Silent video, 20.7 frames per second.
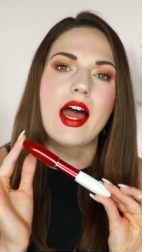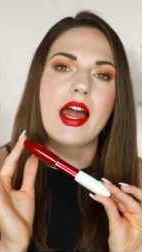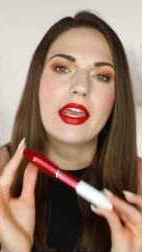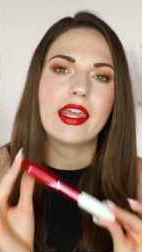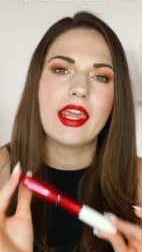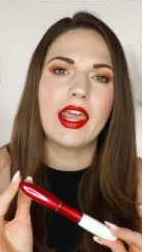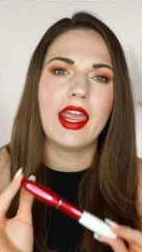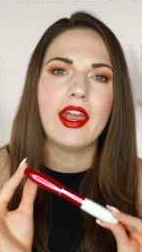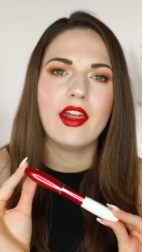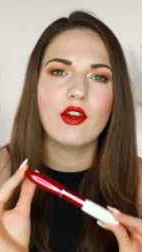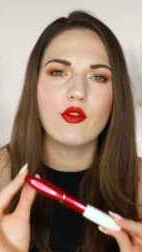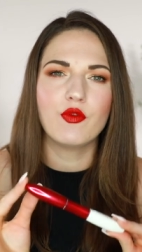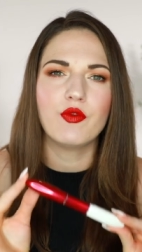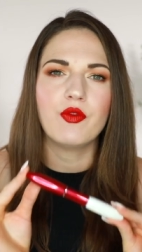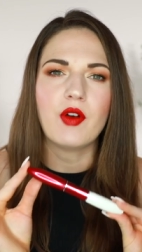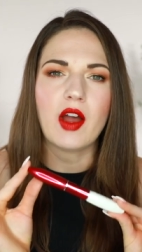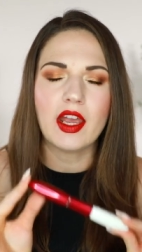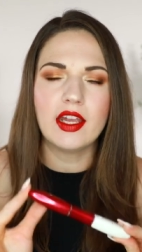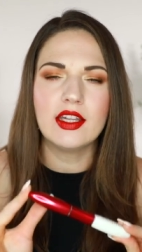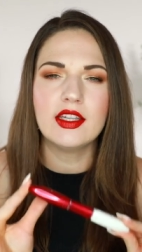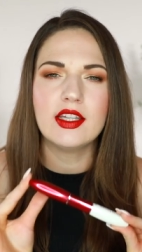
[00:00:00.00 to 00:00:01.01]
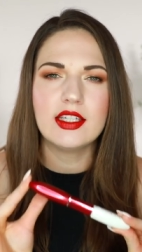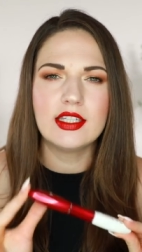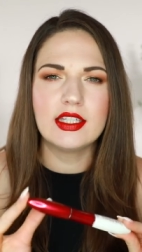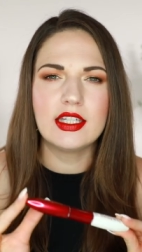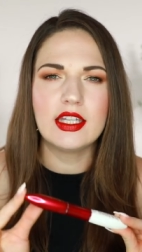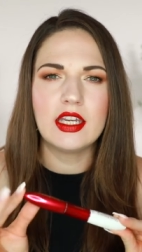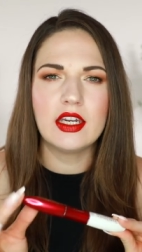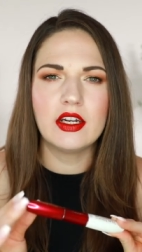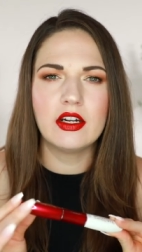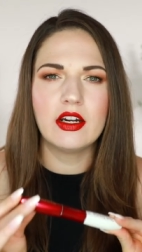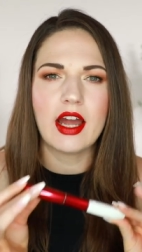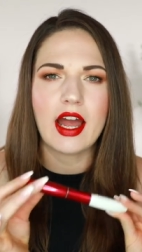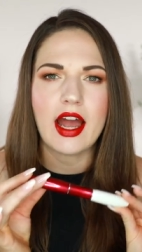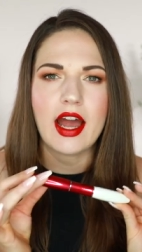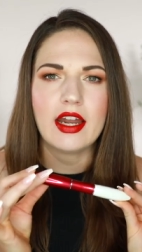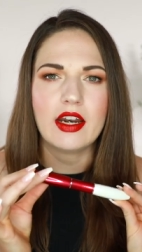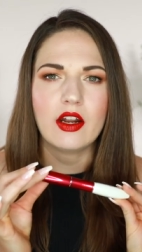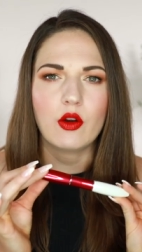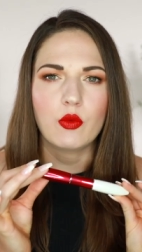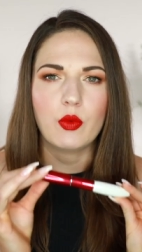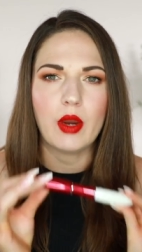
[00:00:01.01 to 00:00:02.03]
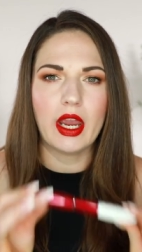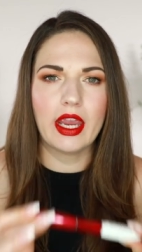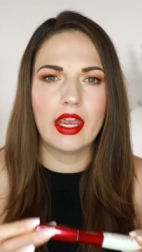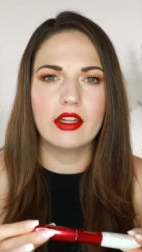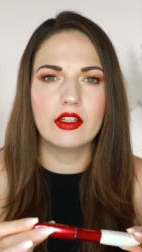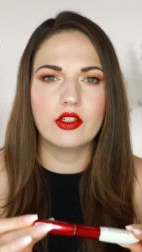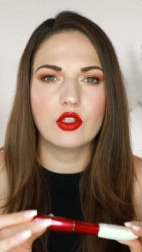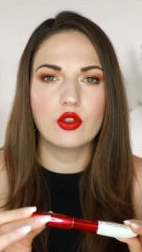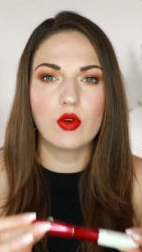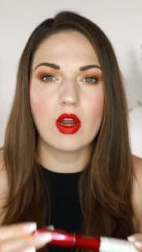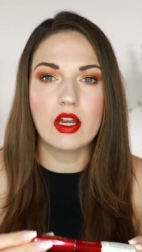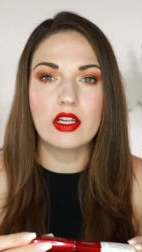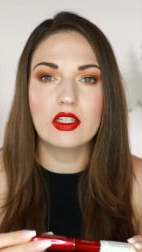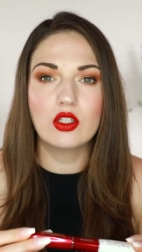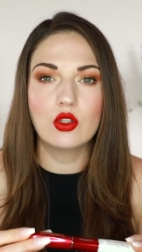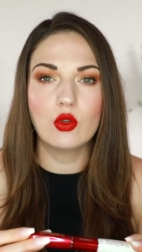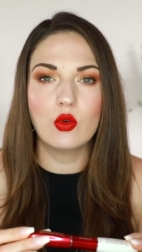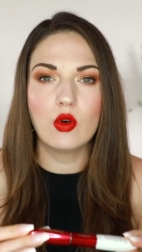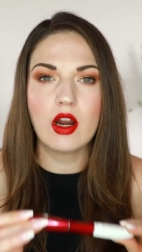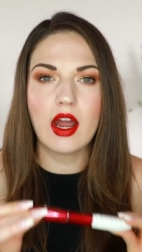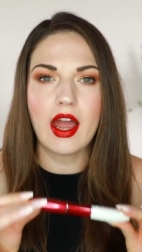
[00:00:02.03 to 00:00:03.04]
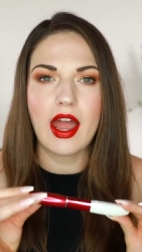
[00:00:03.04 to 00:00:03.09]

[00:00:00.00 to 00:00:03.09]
I can't find this here at a regular drugstore.